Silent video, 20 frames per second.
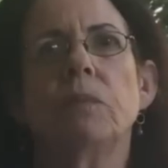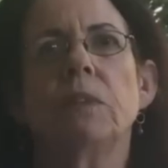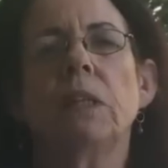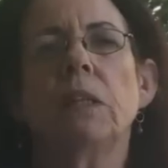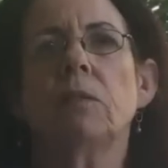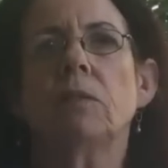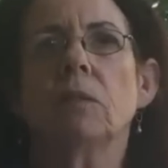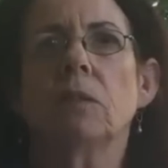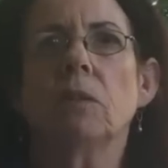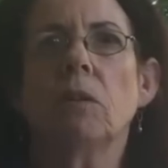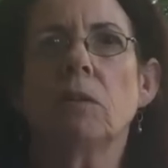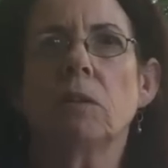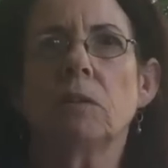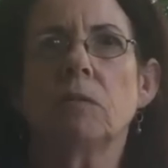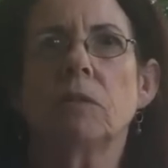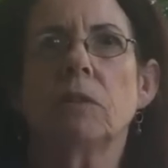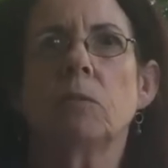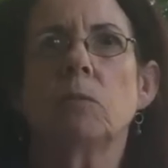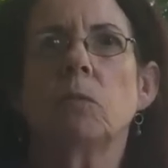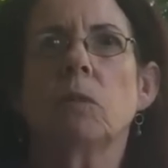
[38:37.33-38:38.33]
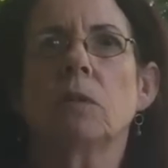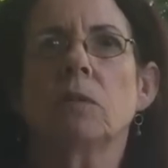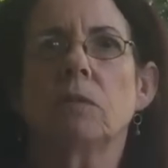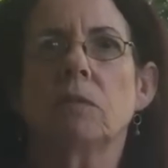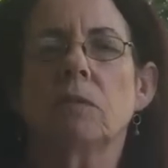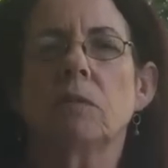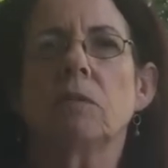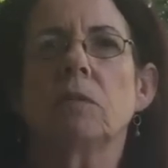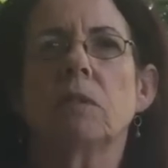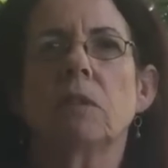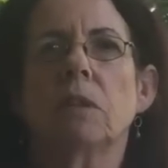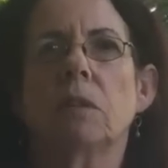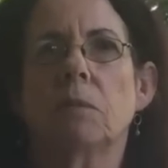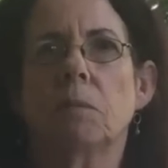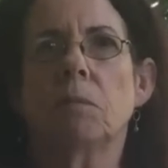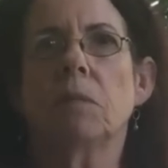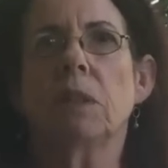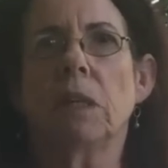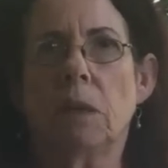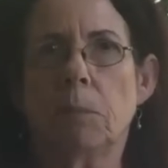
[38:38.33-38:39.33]
yes, a lot of it was,
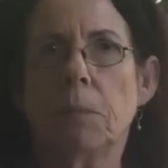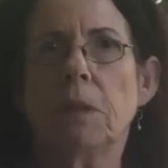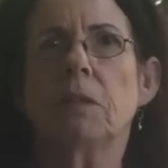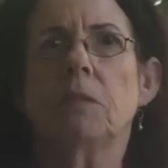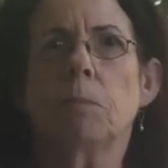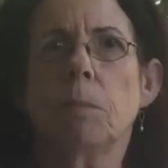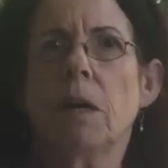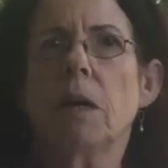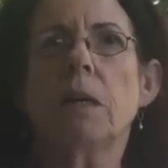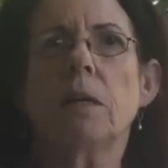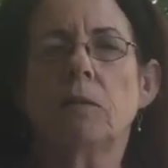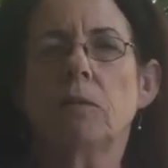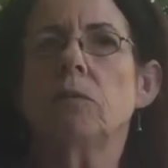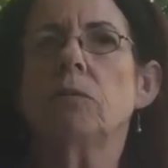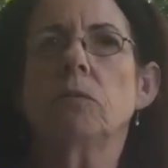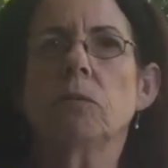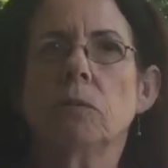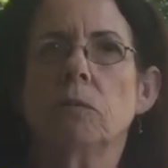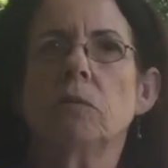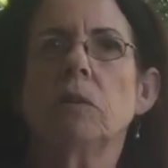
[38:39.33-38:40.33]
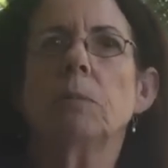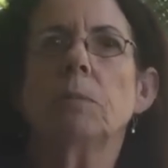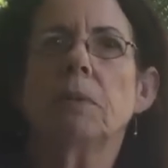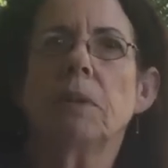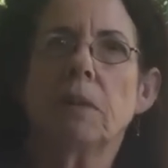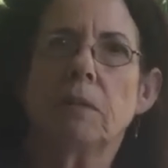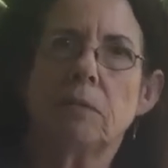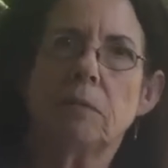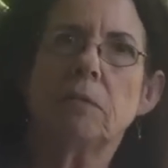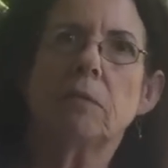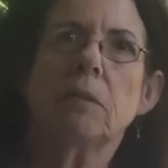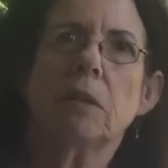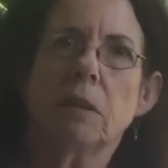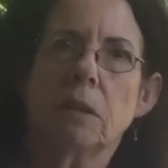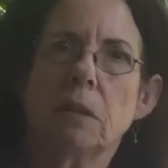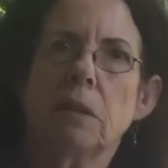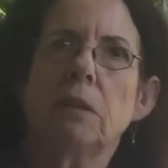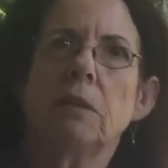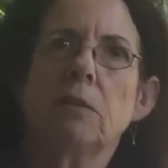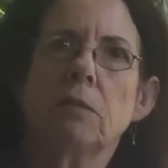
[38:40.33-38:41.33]
you know, it's my own story plus
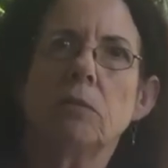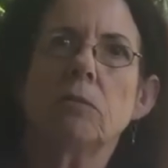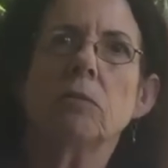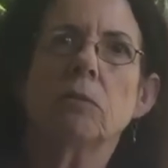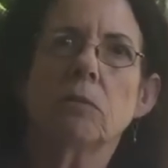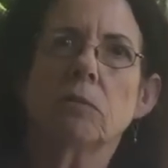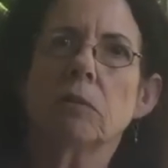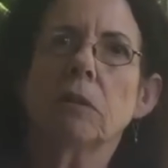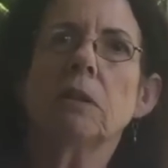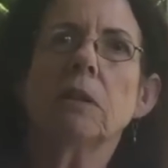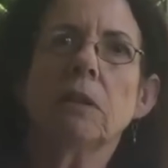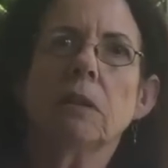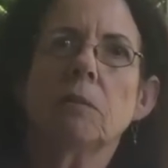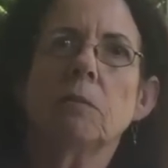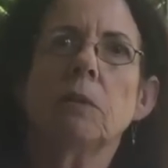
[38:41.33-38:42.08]
Helene's story,